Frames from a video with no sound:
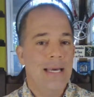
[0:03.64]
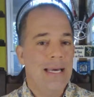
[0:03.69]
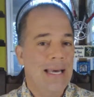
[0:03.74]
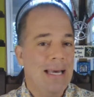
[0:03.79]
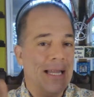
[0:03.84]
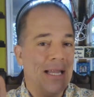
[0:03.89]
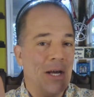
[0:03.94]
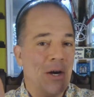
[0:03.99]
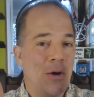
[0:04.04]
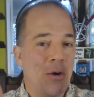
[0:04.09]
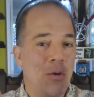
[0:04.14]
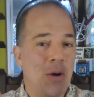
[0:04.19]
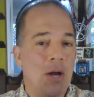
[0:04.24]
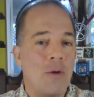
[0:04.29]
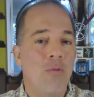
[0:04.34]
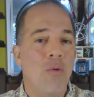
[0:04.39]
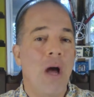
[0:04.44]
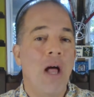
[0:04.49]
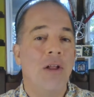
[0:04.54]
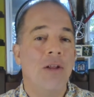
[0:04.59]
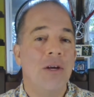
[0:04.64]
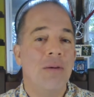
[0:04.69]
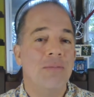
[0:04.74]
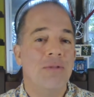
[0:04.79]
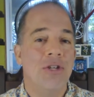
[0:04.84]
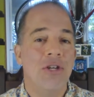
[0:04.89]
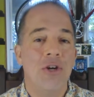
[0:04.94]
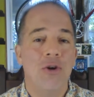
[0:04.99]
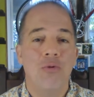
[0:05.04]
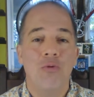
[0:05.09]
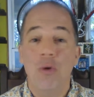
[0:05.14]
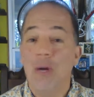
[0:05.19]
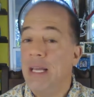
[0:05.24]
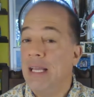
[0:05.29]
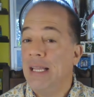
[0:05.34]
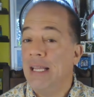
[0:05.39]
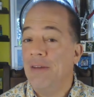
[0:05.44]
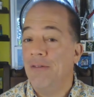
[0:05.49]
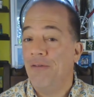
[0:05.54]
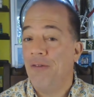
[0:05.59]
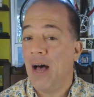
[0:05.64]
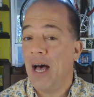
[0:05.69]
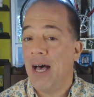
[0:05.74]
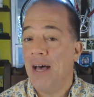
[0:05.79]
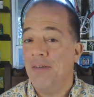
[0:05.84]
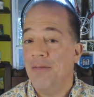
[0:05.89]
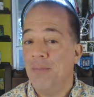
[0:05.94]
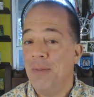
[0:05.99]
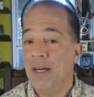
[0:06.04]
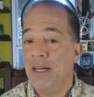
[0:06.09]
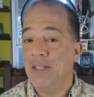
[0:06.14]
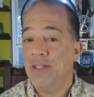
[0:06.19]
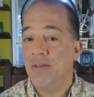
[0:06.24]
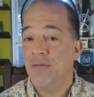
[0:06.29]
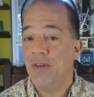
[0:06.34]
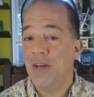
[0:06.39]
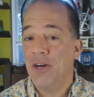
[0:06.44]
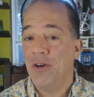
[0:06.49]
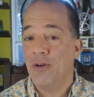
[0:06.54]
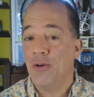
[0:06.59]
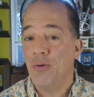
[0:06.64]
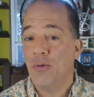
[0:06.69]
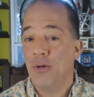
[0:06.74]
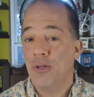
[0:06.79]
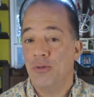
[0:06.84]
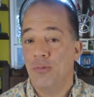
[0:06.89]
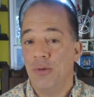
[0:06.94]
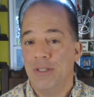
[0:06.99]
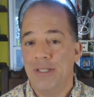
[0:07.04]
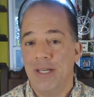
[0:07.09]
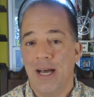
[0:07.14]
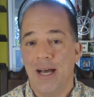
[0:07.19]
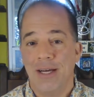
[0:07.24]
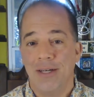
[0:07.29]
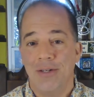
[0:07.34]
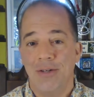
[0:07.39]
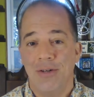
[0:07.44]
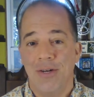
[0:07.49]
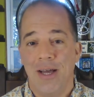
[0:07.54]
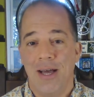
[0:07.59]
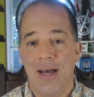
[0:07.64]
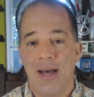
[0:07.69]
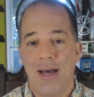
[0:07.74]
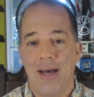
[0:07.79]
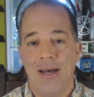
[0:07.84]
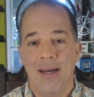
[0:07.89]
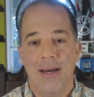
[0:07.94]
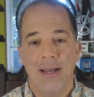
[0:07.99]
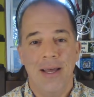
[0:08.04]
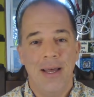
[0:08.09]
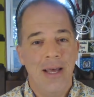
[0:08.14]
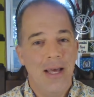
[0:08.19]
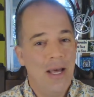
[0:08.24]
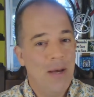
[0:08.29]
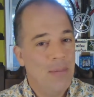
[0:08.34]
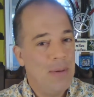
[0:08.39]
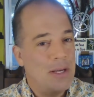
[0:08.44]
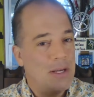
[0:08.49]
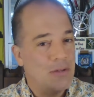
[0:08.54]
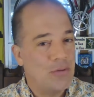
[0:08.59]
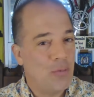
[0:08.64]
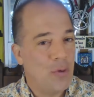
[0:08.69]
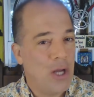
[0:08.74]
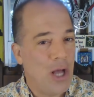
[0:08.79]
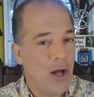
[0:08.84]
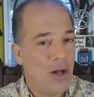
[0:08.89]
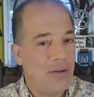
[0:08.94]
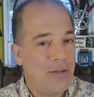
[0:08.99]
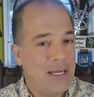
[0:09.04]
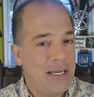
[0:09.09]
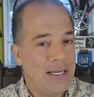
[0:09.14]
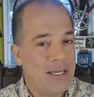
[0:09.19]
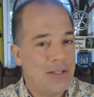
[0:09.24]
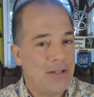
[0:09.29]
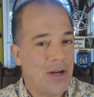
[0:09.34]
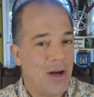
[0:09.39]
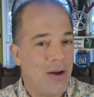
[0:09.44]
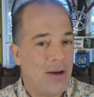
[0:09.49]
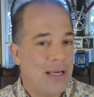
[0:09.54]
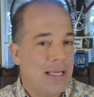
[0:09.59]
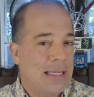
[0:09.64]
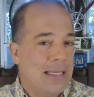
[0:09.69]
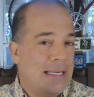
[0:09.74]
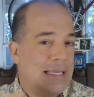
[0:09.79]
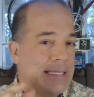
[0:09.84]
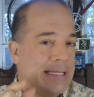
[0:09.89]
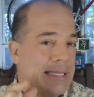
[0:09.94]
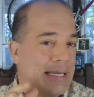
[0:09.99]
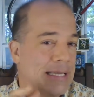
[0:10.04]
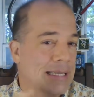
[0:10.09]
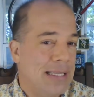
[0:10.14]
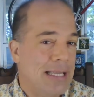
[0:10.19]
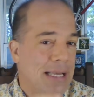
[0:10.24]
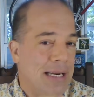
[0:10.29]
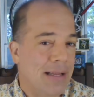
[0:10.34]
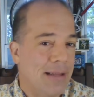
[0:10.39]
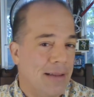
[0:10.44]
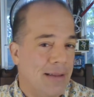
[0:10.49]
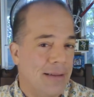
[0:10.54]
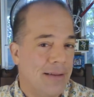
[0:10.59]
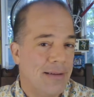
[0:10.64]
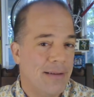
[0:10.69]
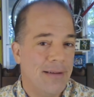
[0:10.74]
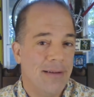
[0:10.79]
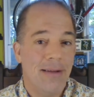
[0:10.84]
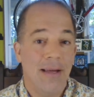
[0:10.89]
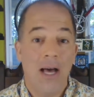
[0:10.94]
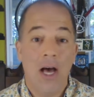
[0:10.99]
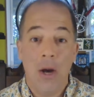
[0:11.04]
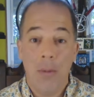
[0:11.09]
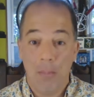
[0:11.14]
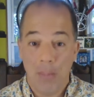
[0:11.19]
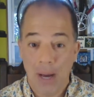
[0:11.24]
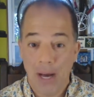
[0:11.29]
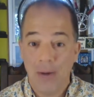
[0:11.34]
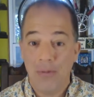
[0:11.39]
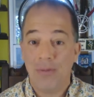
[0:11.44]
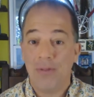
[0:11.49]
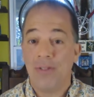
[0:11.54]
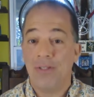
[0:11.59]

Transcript: Hello and welcome to your weekly five minutes of intercourse with Doctor Don, because we all need to talk at least a little about